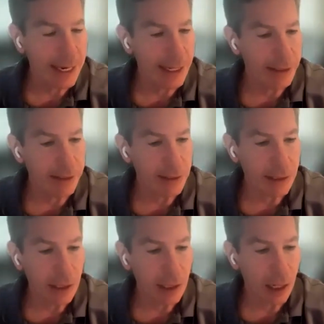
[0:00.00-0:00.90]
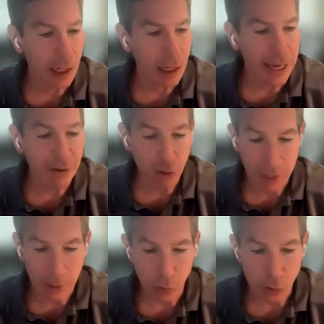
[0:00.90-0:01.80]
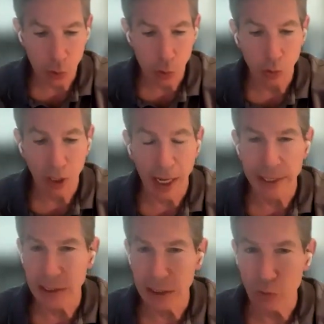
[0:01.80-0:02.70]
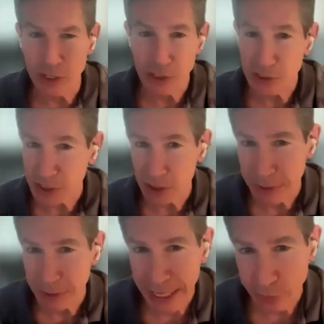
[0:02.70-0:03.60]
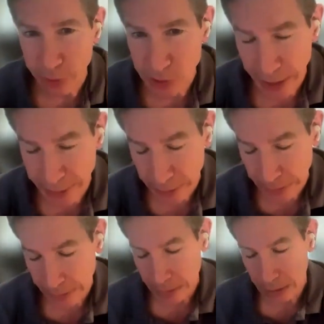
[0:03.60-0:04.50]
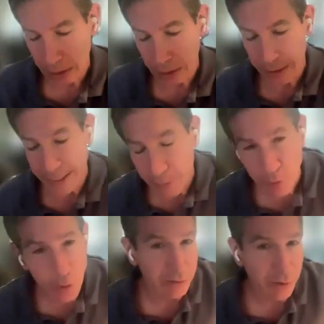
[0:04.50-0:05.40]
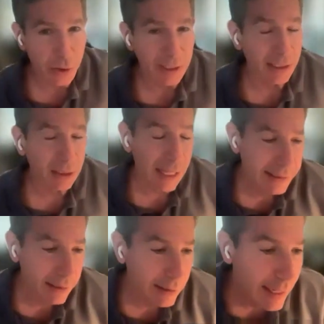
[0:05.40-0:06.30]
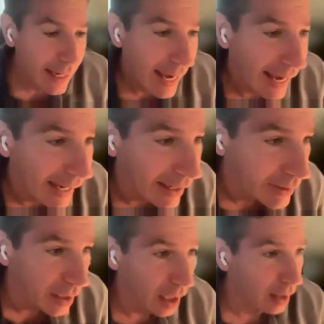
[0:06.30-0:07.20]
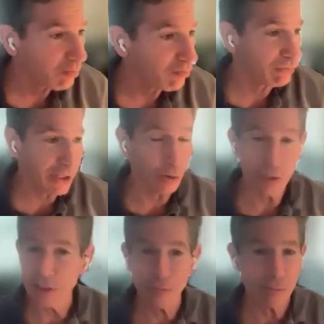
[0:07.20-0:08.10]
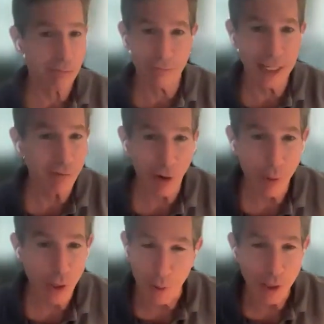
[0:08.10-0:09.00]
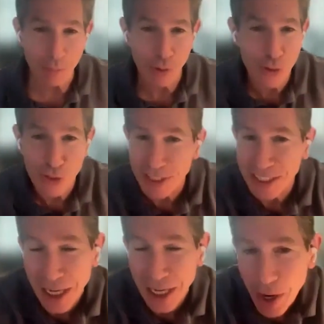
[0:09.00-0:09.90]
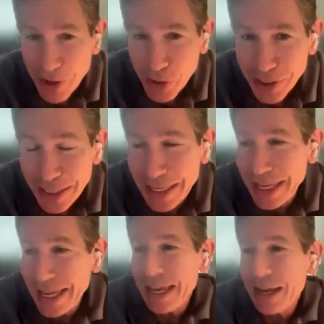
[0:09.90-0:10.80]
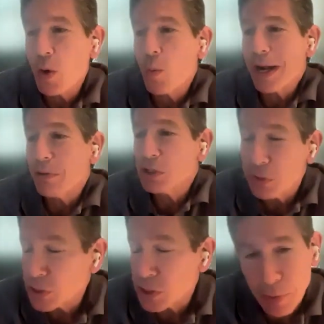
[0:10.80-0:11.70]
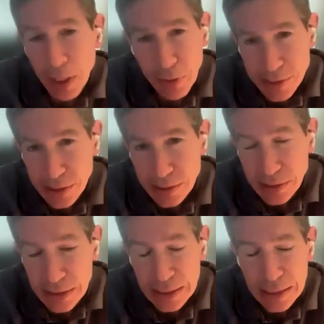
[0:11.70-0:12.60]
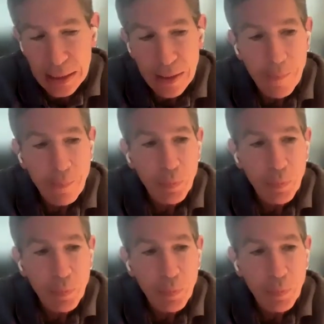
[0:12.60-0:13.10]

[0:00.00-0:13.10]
And after medical school, I did residency in pediatrics at Emory University in Atlanta, and, didn't think very much about computers at that time either. When I was finishing my residency,